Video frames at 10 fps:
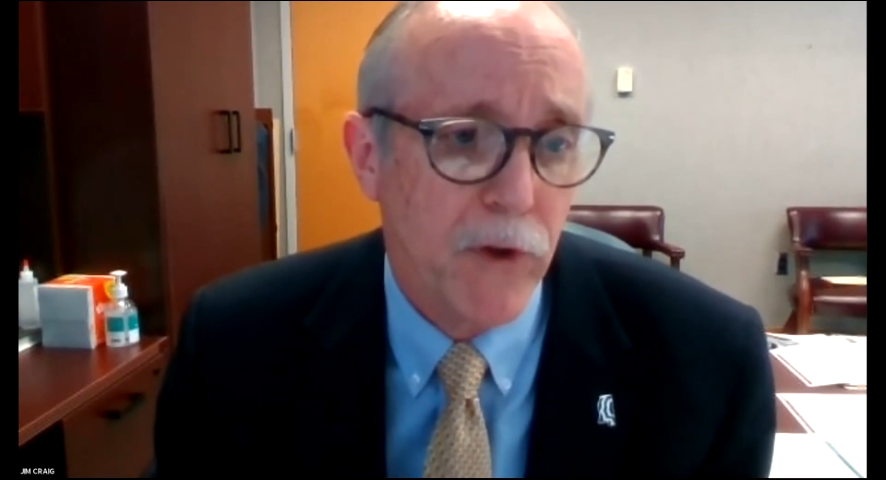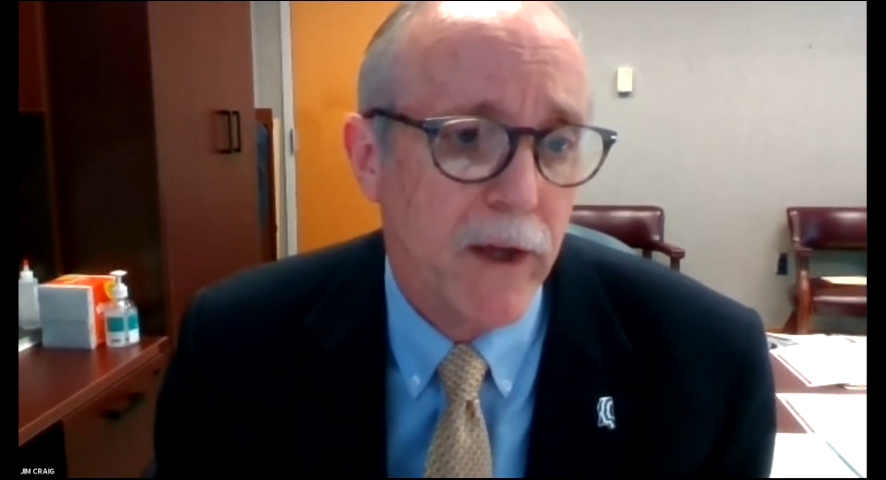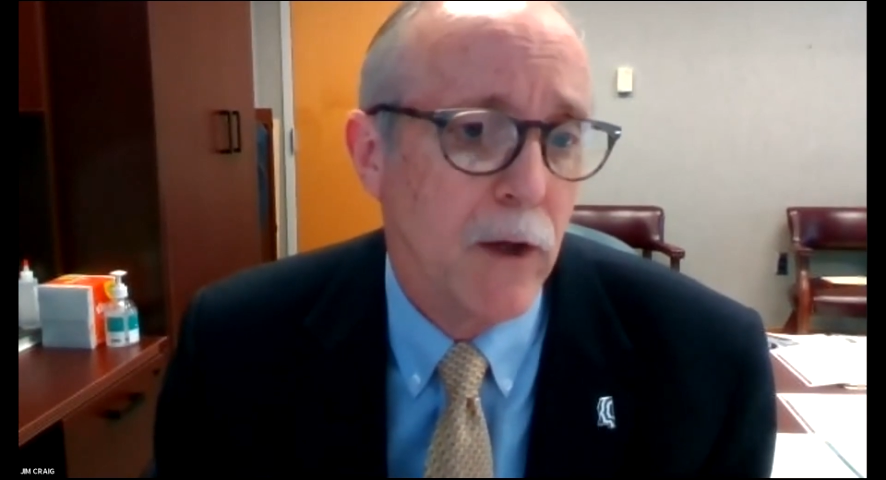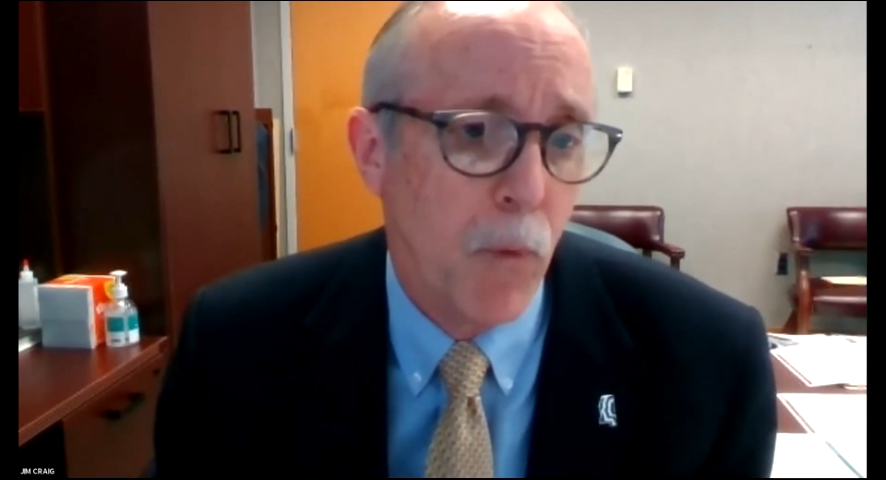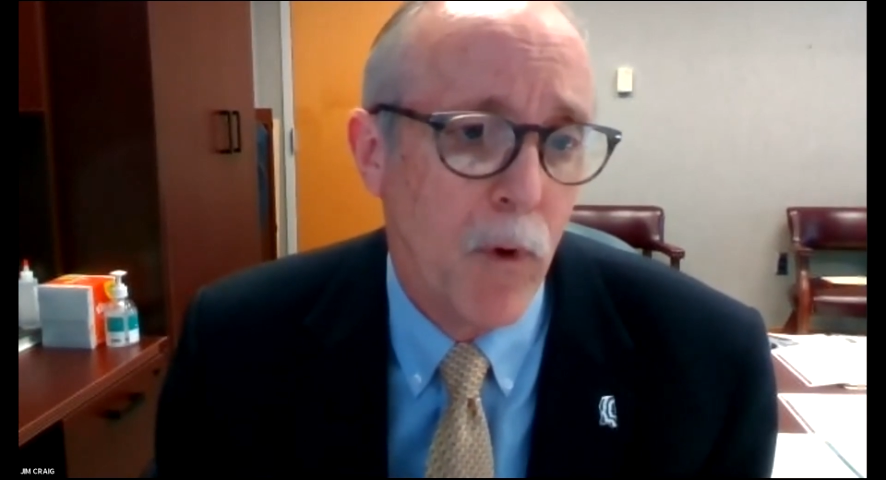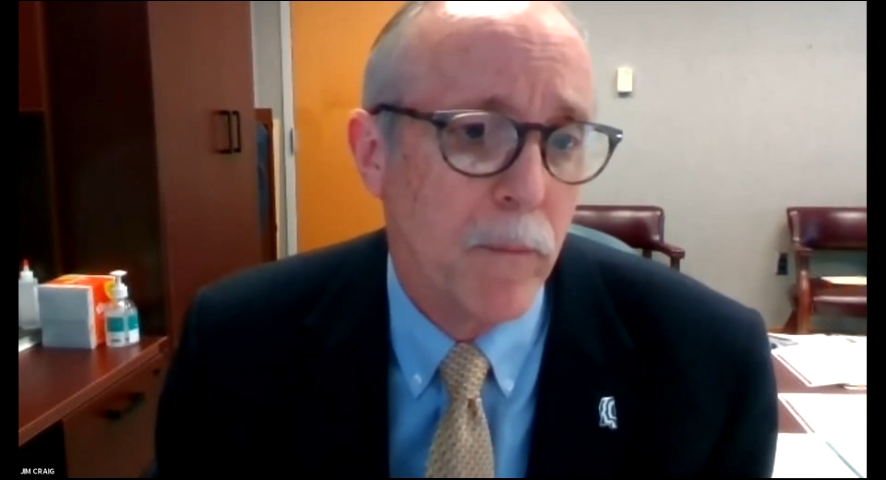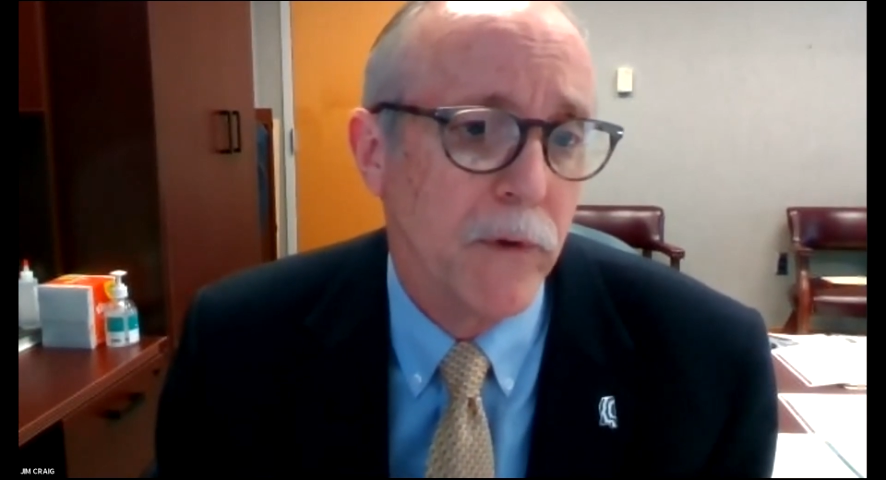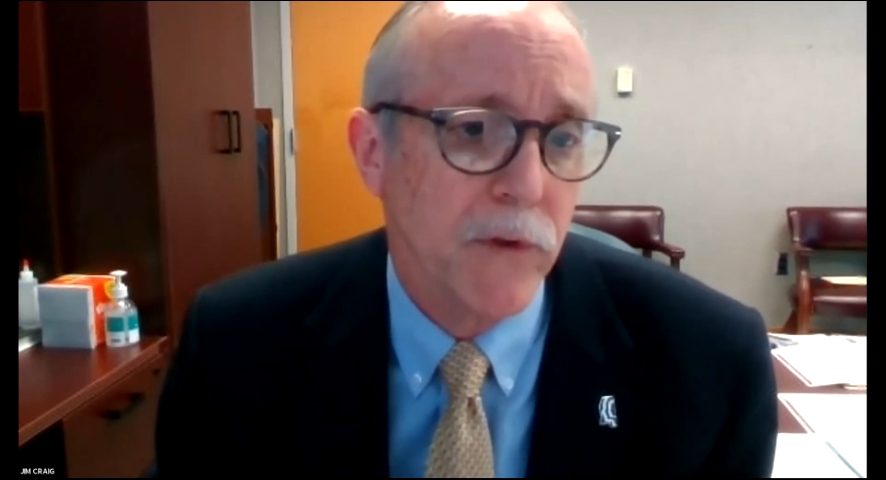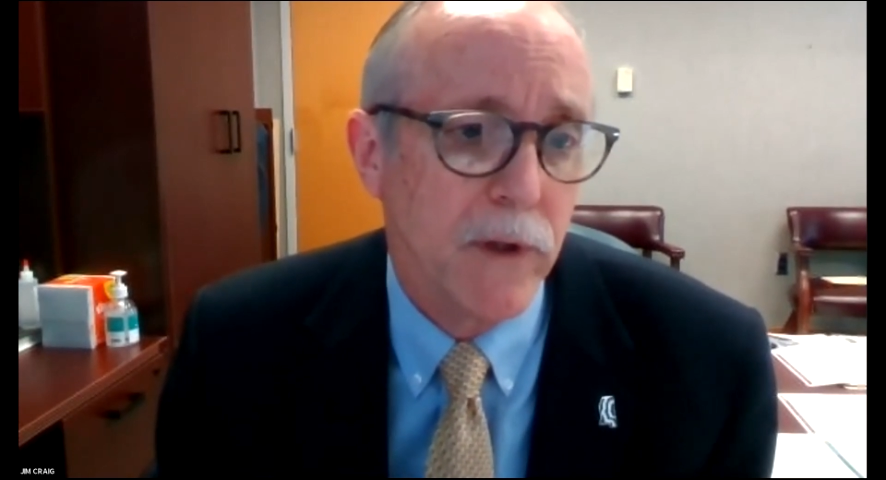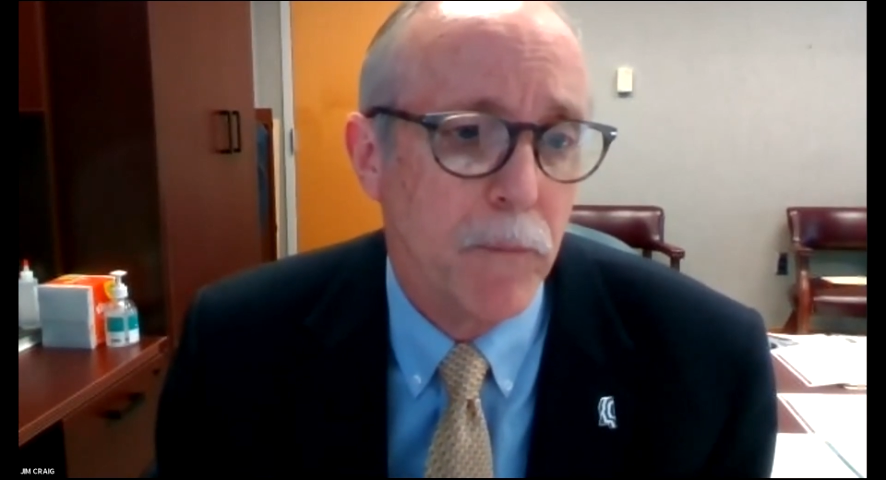second
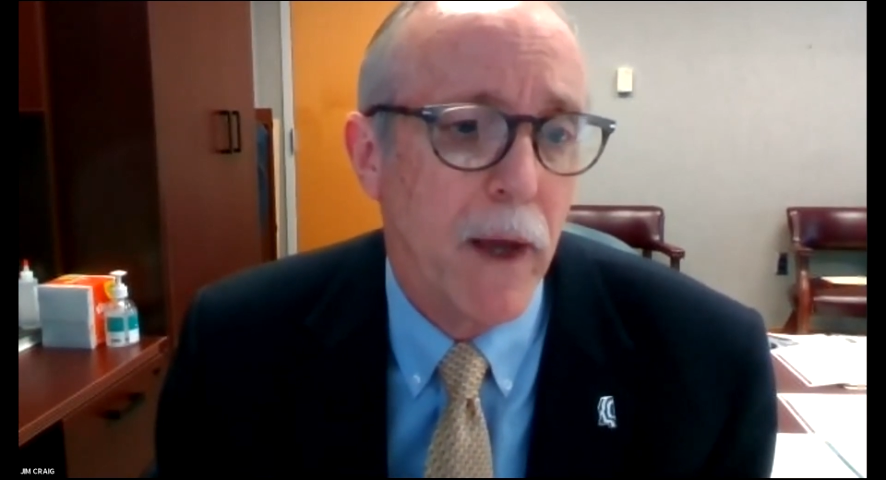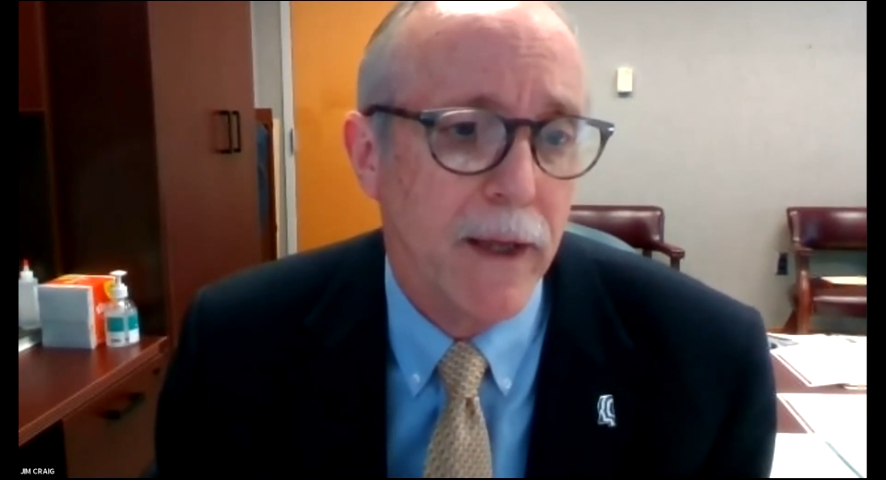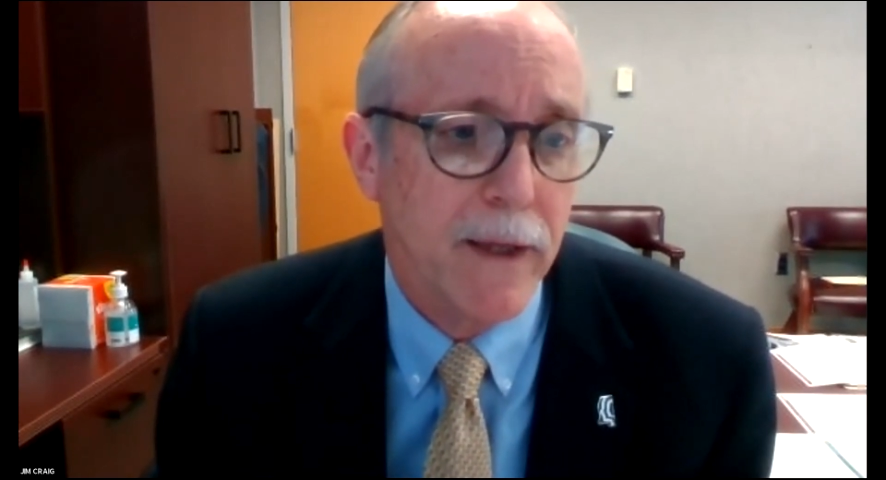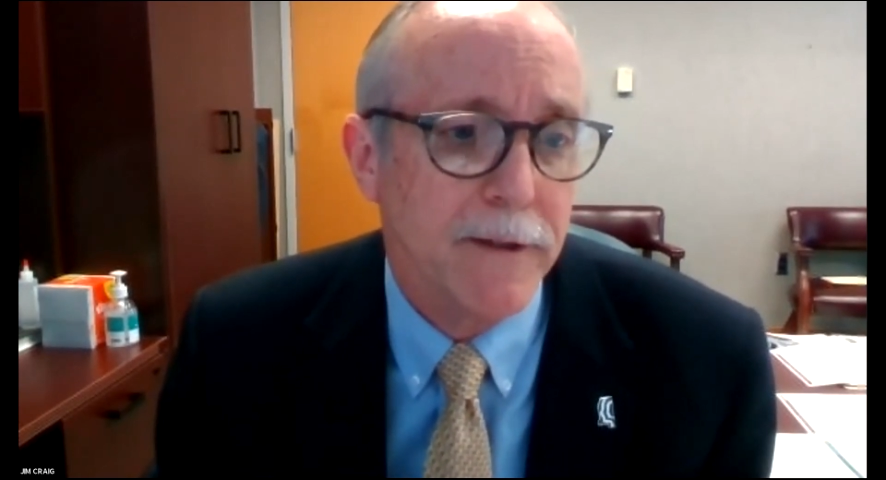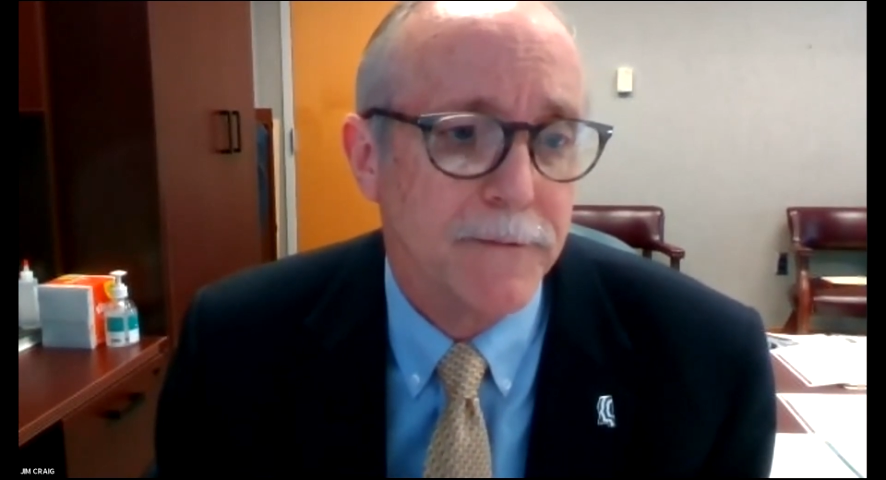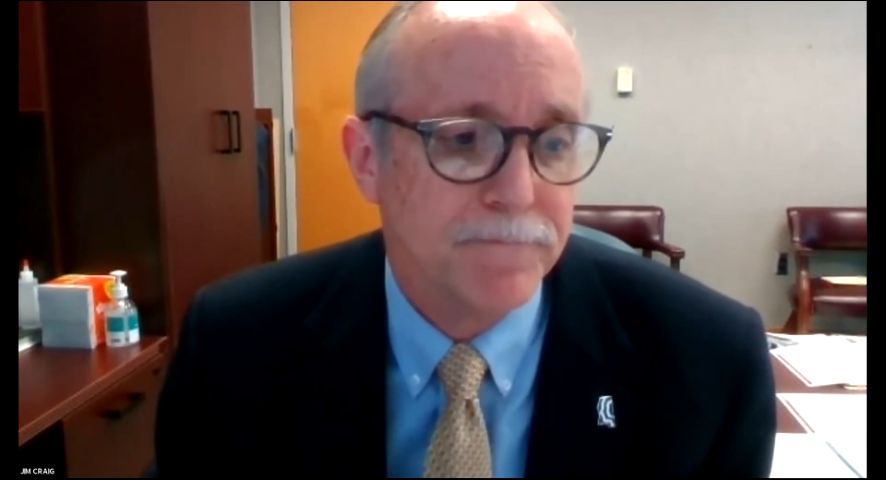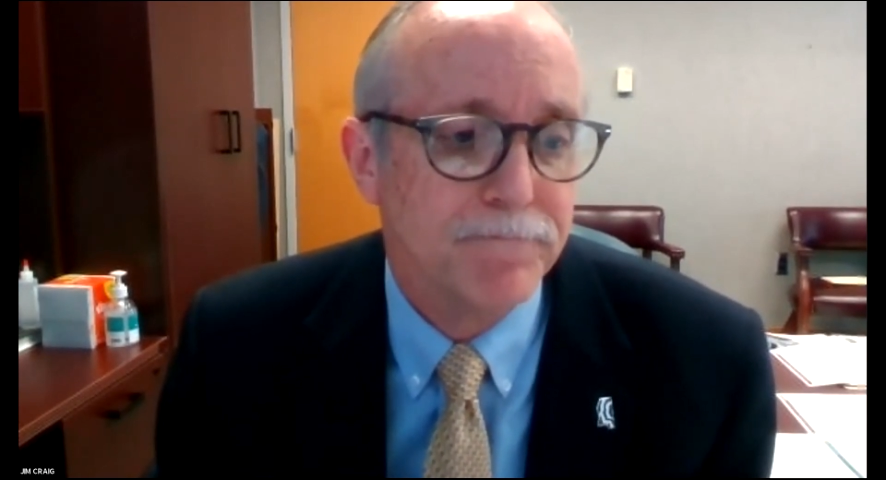appointments and get back in.